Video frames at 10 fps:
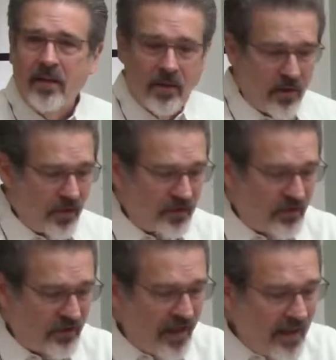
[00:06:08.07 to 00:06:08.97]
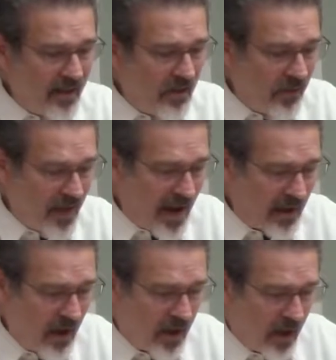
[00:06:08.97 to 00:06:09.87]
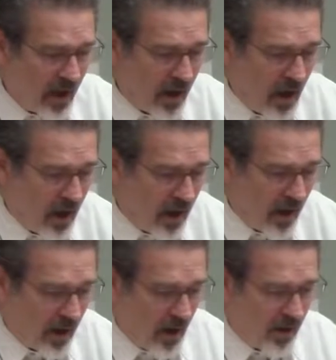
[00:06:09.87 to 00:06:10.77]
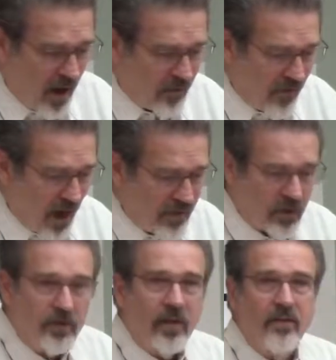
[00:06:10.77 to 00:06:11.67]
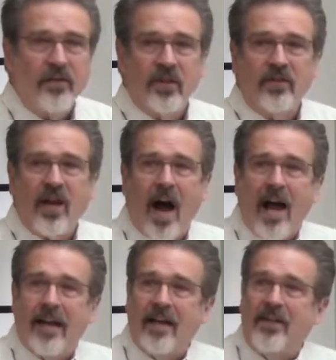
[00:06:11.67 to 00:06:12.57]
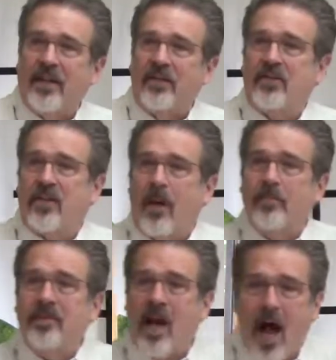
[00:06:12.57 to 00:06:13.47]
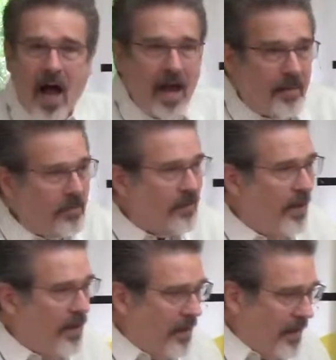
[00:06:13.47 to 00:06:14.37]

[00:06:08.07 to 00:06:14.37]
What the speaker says: you know, the sin that of others, of society, that sometimes